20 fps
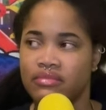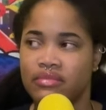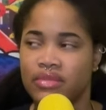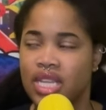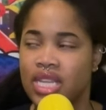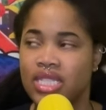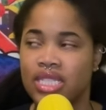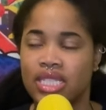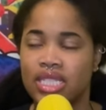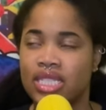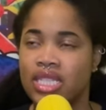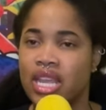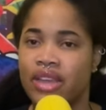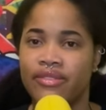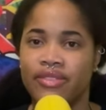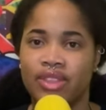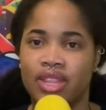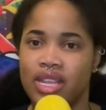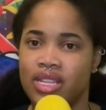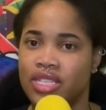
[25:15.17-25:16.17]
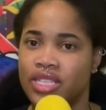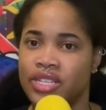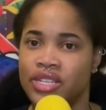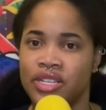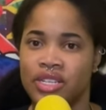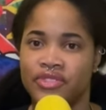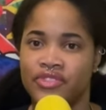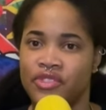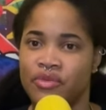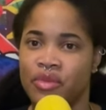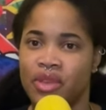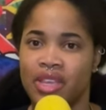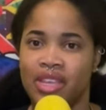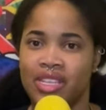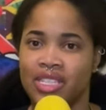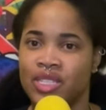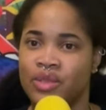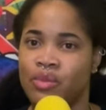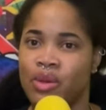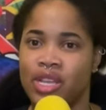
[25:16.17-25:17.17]
it's never that serious for me,
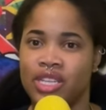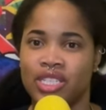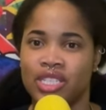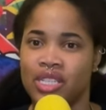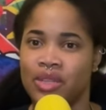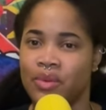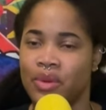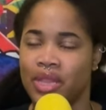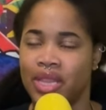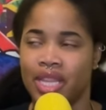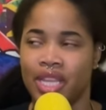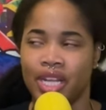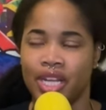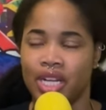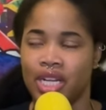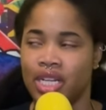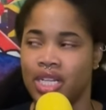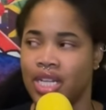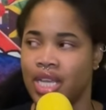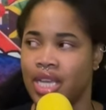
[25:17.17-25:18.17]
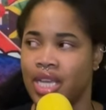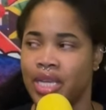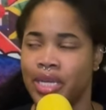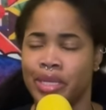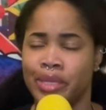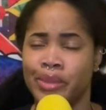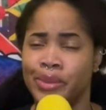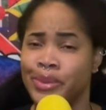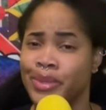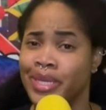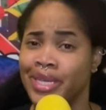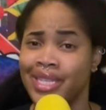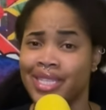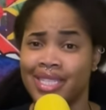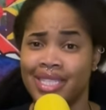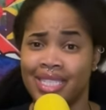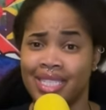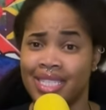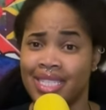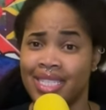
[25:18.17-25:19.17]
especially with liquor. Like, what?
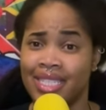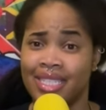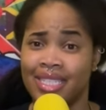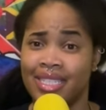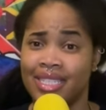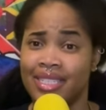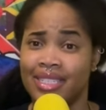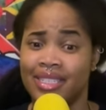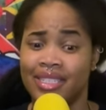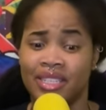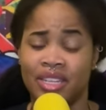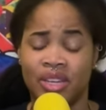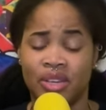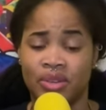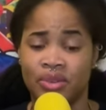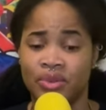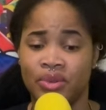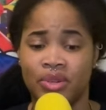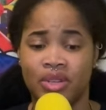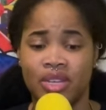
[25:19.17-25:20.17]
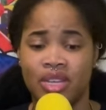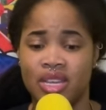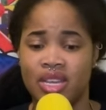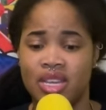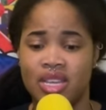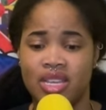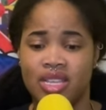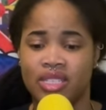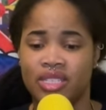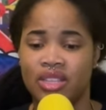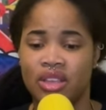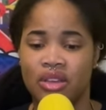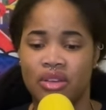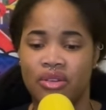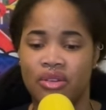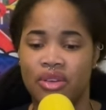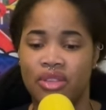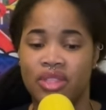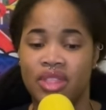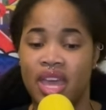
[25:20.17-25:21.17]
No.
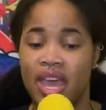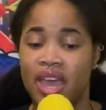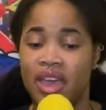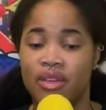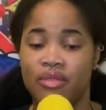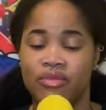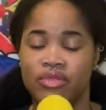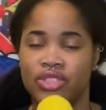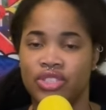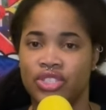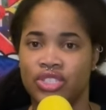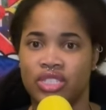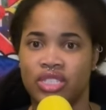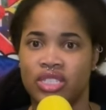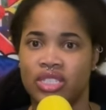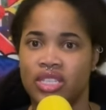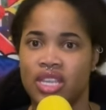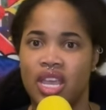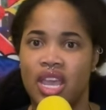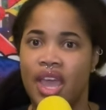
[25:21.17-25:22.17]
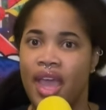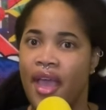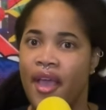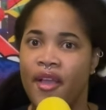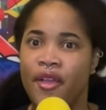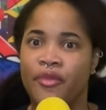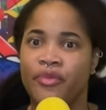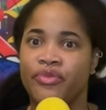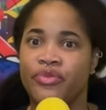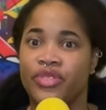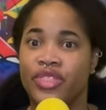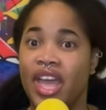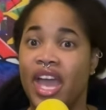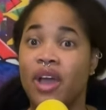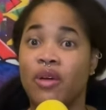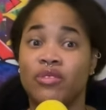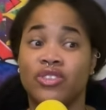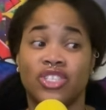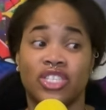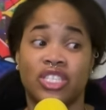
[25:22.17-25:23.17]
So that was just that
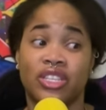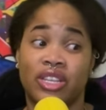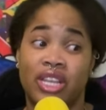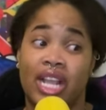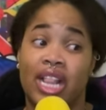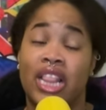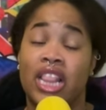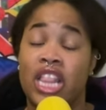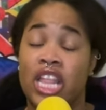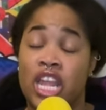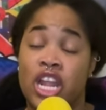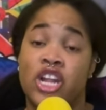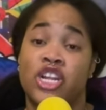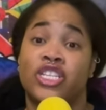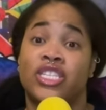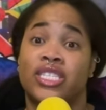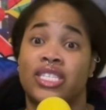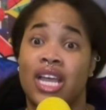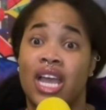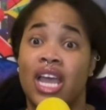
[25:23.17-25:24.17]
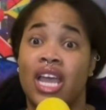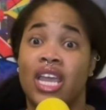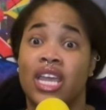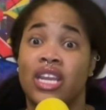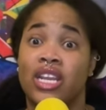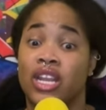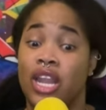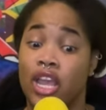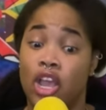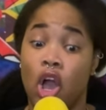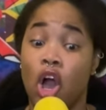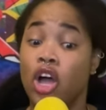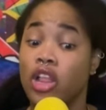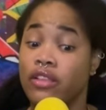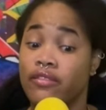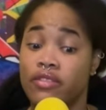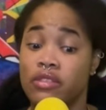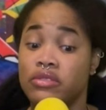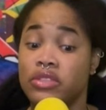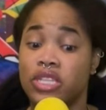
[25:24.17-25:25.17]
was just a clear sign. Like all
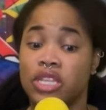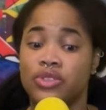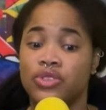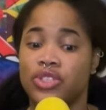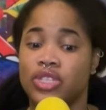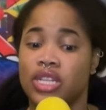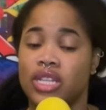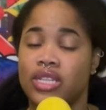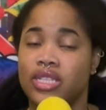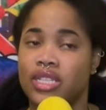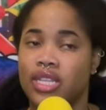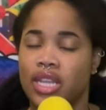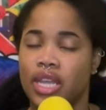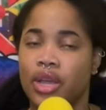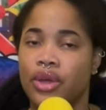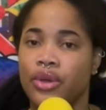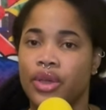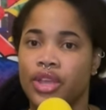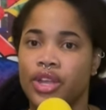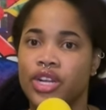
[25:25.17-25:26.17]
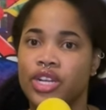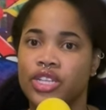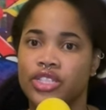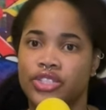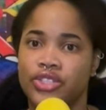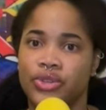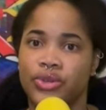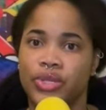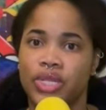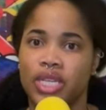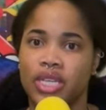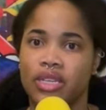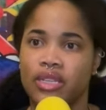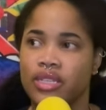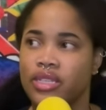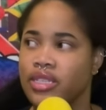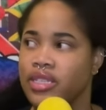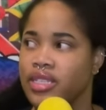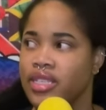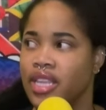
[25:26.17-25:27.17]
of those things was a clear sign. Like okay, you're controlling.
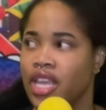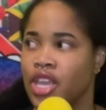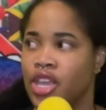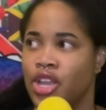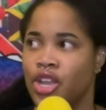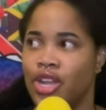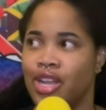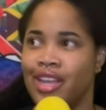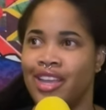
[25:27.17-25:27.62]
Like you're